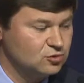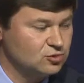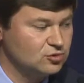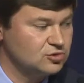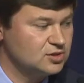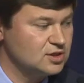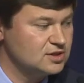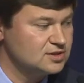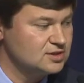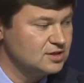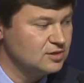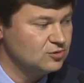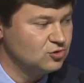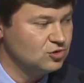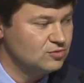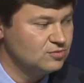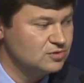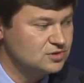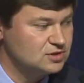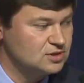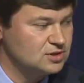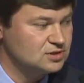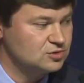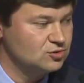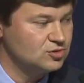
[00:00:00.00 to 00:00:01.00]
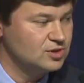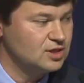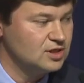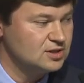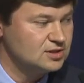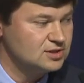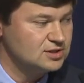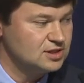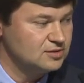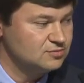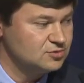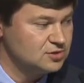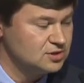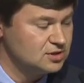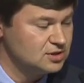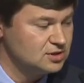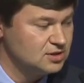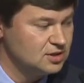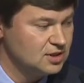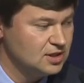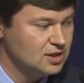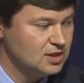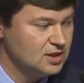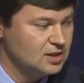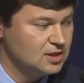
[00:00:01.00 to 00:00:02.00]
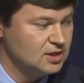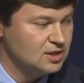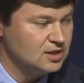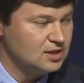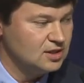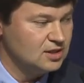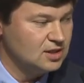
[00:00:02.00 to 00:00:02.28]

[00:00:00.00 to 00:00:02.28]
felt comfortable to